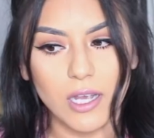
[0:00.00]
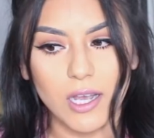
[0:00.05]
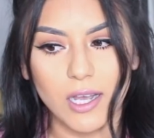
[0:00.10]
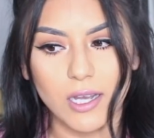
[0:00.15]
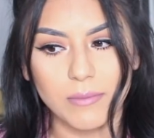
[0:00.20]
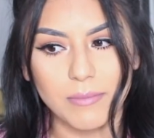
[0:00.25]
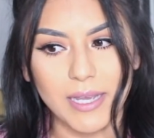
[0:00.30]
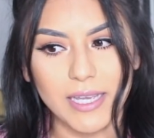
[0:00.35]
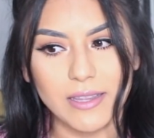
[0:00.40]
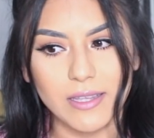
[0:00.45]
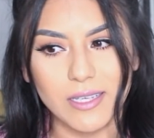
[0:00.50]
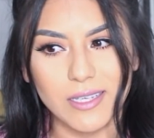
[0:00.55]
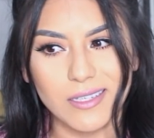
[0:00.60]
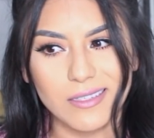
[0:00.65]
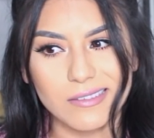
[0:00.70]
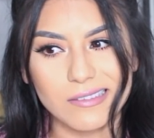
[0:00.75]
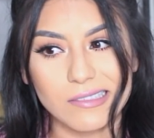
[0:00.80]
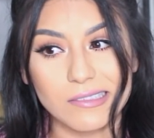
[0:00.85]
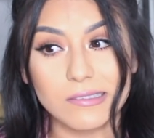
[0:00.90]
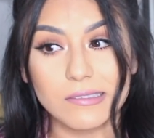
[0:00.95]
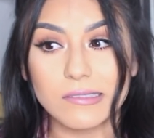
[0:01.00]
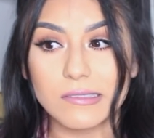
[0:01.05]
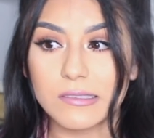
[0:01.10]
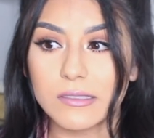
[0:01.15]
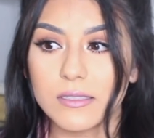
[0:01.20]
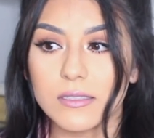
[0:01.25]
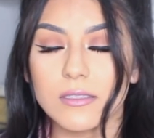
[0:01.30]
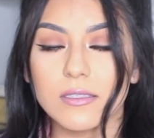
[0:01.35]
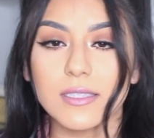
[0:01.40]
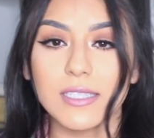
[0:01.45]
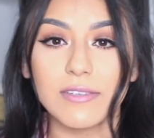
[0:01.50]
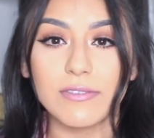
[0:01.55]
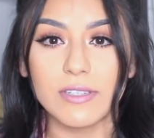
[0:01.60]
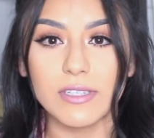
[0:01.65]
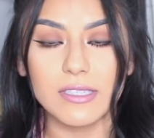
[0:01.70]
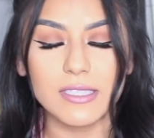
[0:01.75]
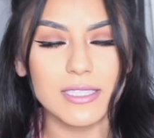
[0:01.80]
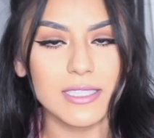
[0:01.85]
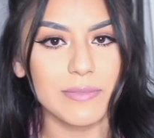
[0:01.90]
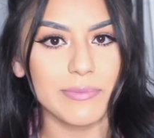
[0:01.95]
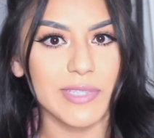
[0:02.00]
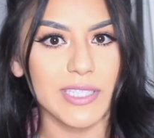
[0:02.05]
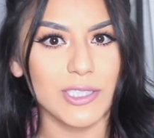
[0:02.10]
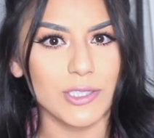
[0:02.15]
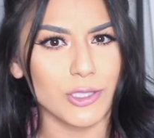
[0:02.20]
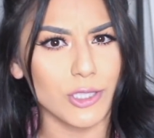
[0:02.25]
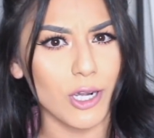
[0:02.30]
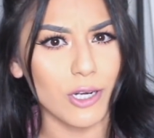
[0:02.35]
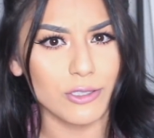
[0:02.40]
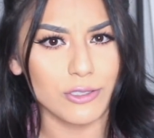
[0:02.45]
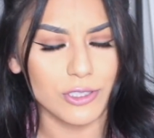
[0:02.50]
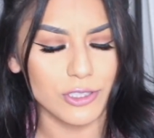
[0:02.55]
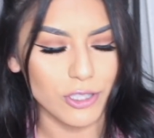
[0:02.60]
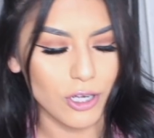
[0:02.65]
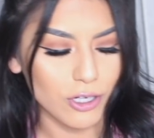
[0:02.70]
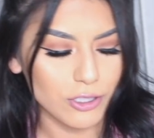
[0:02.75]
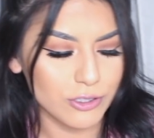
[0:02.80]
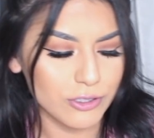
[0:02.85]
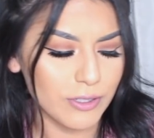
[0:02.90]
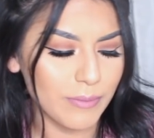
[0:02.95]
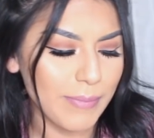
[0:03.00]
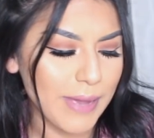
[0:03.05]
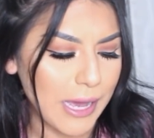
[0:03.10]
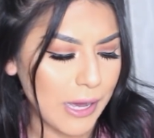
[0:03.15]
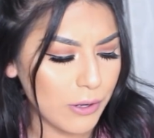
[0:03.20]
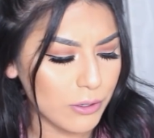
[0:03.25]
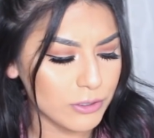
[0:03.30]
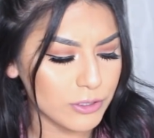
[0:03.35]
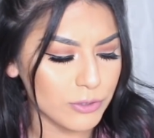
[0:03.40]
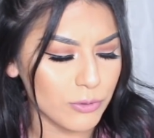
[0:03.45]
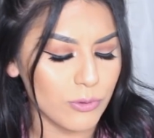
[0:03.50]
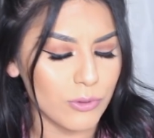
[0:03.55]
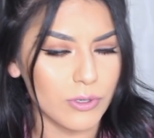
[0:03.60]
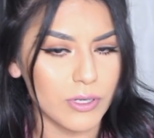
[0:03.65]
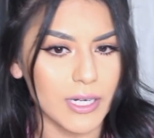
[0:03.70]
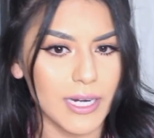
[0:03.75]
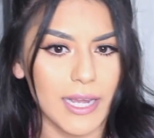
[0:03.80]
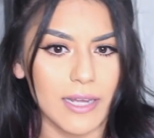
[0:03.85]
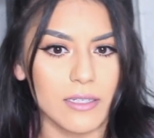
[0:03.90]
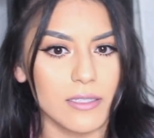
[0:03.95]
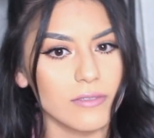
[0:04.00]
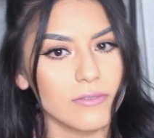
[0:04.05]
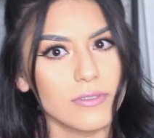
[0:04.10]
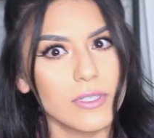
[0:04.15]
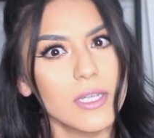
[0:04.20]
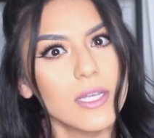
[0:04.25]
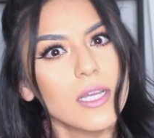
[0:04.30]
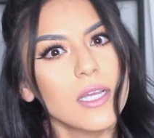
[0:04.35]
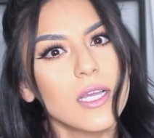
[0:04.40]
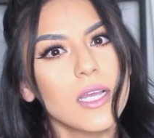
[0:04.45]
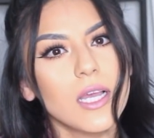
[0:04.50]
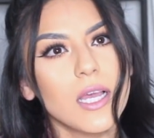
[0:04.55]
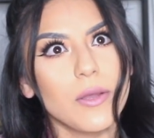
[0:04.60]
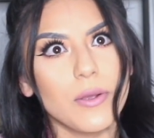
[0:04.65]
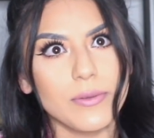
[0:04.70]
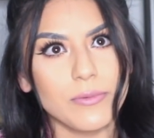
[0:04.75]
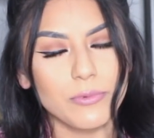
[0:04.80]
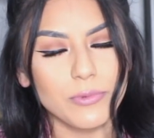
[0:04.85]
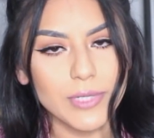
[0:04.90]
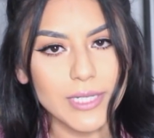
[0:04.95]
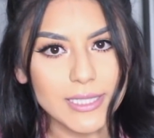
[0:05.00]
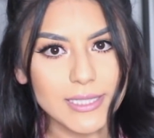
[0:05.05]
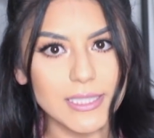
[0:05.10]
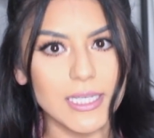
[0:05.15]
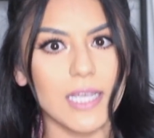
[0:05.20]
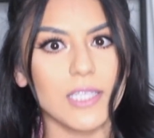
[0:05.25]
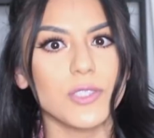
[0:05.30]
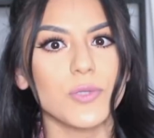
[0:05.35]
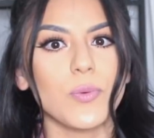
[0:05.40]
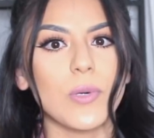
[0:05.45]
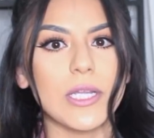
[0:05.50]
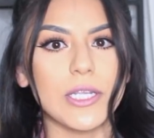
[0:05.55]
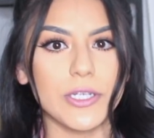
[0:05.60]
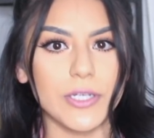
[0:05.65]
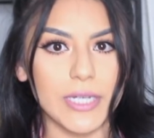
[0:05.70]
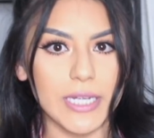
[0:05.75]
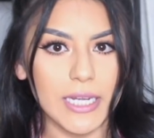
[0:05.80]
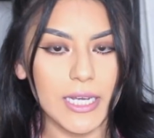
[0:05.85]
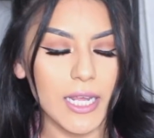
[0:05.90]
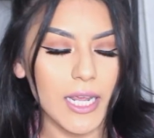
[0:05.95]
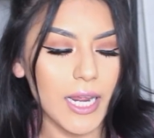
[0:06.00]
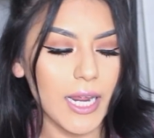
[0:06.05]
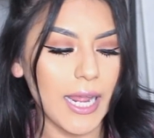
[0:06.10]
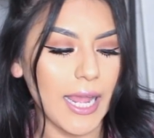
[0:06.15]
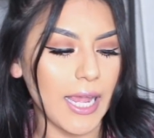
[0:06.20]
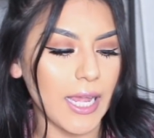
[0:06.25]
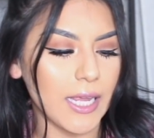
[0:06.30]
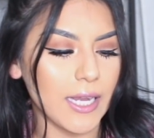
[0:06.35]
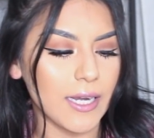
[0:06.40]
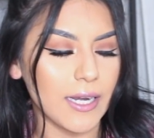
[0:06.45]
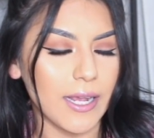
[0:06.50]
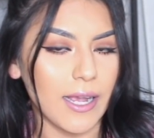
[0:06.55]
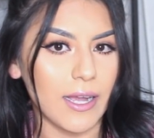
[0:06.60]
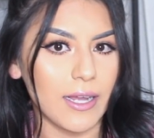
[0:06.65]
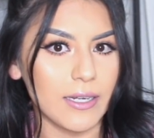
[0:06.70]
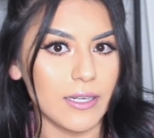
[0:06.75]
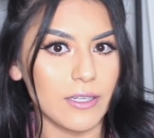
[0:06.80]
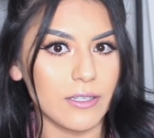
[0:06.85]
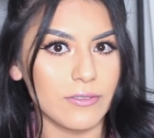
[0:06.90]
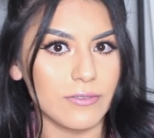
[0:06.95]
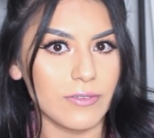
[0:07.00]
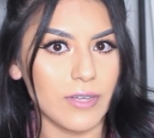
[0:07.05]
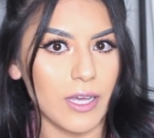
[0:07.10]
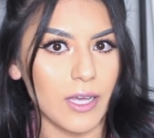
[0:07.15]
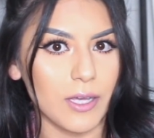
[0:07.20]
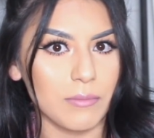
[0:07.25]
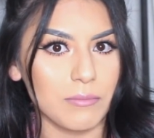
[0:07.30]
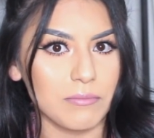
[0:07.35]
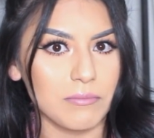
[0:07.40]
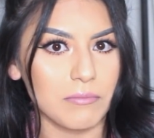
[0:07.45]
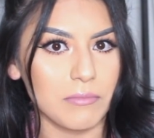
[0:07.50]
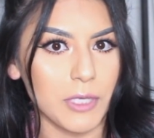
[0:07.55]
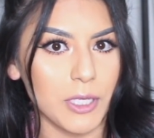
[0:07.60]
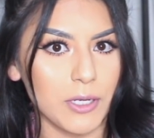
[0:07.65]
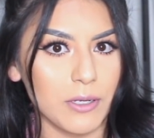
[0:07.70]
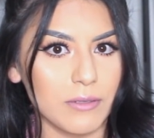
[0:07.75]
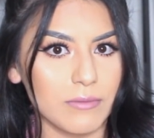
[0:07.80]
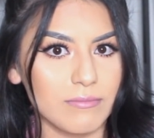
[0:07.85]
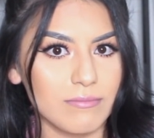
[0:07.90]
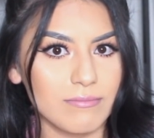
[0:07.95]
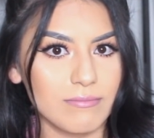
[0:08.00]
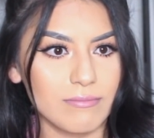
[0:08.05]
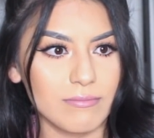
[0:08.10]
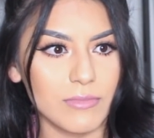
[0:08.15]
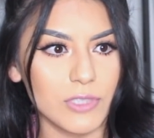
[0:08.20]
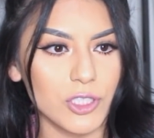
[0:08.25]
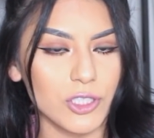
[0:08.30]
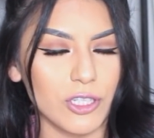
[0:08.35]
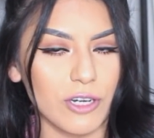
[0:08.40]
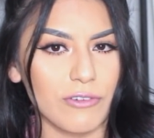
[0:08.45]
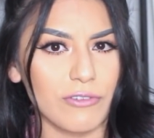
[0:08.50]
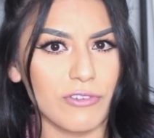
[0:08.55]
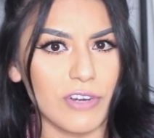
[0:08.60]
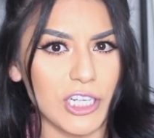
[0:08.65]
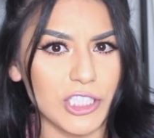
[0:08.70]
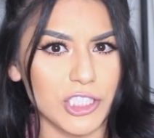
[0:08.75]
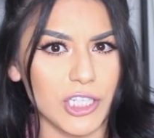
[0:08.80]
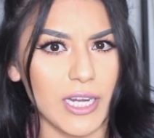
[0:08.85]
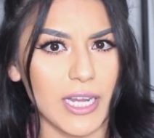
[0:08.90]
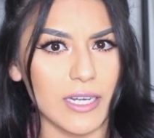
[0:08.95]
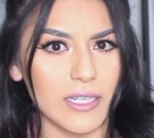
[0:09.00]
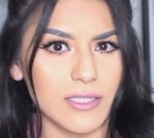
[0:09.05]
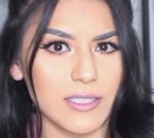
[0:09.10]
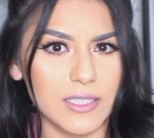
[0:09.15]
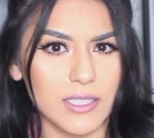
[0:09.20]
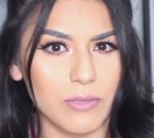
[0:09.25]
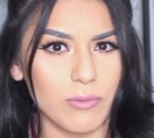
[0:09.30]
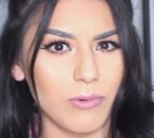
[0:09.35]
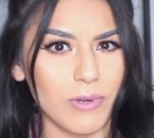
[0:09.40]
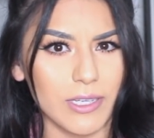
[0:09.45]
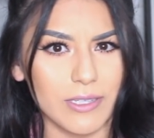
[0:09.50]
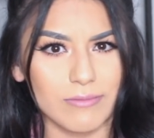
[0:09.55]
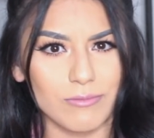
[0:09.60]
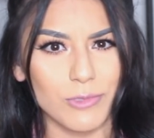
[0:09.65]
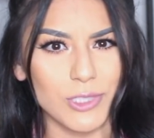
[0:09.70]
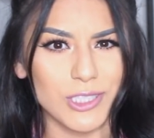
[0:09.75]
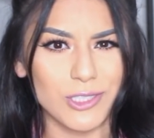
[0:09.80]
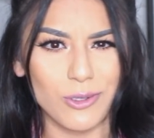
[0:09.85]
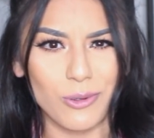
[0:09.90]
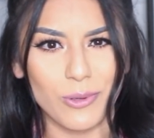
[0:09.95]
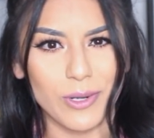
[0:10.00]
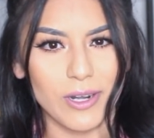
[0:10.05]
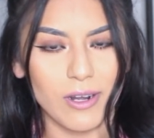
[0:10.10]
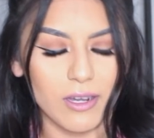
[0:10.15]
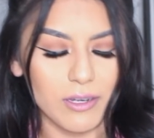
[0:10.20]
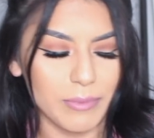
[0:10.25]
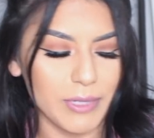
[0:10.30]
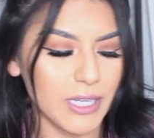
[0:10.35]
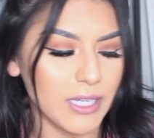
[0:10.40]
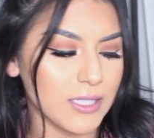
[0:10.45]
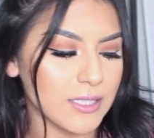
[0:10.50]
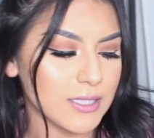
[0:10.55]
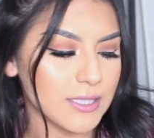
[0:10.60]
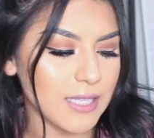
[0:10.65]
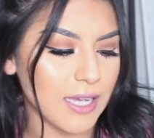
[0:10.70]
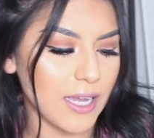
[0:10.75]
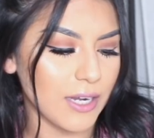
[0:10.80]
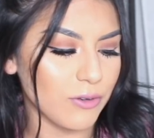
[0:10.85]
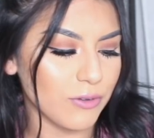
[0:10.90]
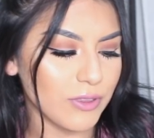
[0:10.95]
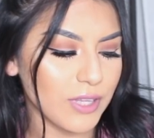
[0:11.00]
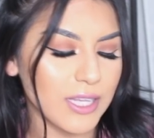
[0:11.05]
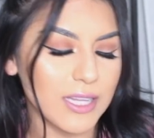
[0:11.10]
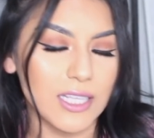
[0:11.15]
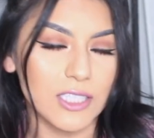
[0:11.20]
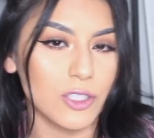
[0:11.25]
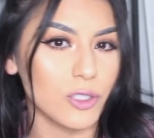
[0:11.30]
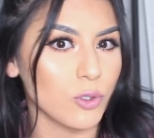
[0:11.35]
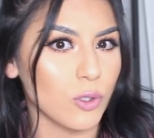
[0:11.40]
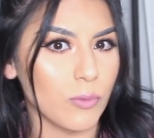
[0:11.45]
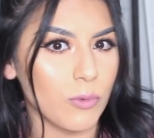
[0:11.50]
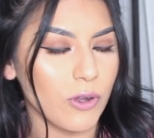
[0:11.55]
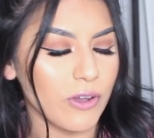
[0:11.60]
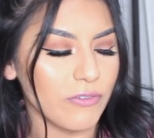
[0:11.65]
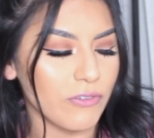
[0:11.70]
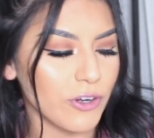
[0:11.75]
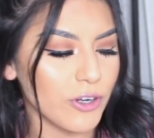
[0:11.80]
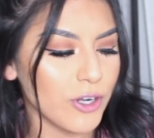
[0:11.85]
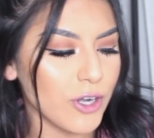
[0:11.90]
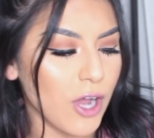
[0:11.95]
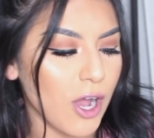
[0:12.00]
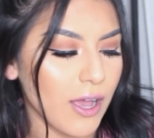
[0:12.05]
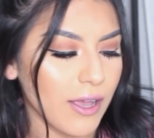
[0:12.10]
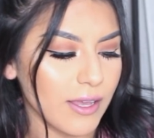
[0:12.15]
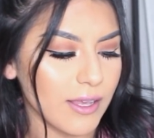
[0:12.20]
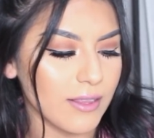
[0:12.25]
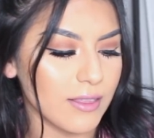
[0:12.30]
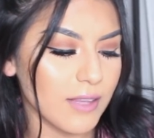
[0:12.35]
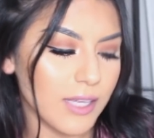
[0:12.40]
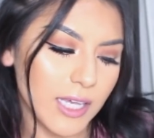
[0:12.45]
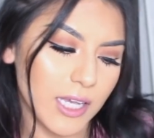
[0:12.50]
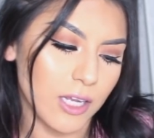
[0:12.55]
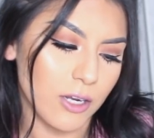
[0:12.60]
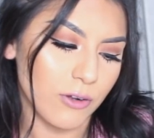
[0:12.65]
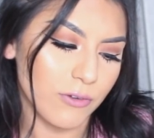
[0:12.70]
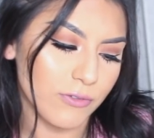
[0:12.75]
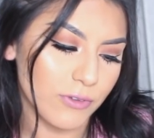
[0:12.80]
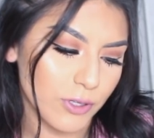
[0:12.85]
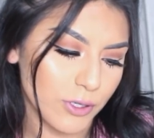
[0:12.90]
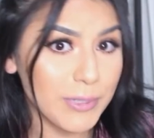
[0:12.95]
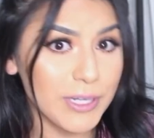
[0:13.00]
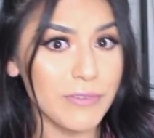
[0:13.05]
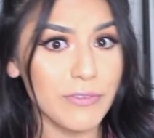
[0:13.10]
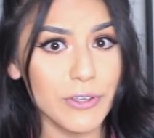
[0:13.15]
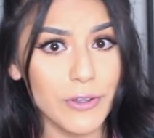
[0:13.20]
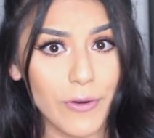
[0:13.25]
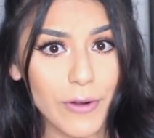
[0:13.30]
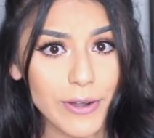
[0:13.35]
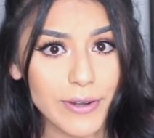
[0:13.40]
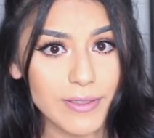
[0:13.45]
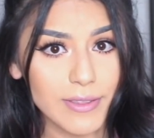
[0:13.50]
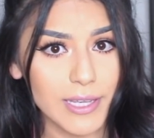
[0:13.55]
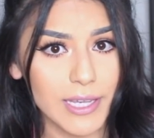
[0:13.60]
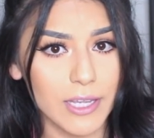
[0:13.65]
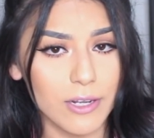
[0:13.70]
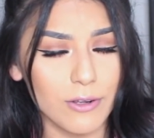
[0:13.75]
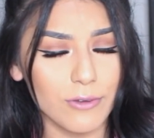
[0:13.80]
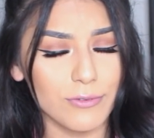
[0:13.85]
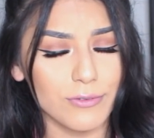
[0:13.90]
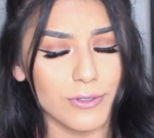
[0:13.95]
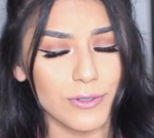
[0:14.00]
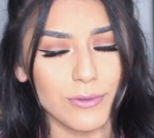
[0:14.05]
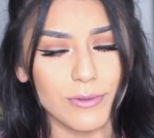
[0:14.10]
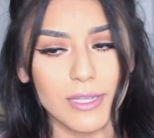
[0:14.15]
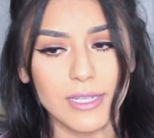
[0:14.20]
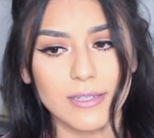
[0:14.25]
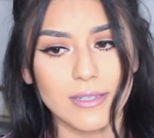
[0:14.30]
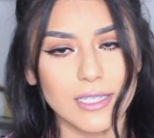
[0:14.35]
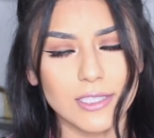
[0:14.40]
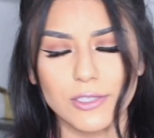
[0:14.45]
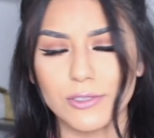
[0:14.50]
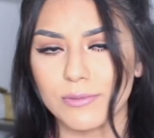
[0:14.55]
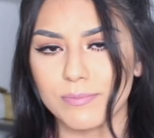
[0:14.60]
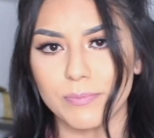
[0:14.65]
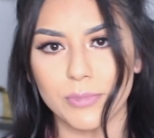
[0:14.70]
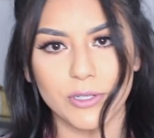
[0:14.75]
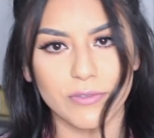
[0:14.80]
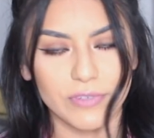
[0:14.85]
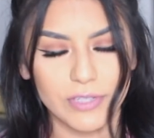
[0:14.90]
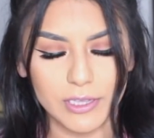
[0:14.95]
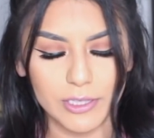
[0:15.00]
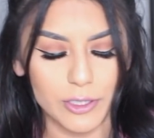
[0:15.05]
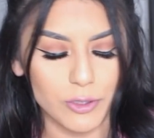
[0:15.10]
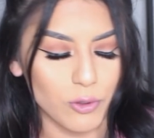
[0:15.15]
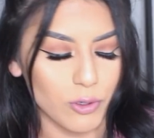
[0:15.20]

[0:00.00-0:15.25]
I think that's definitely something to talk to a doctor about, or kind of reassess what you're eating and kind of, you know, start fresh again and see what's going on, because I don't think that's normal if you're not in the keto flu. But if you are in the keto flu, then that's perfectly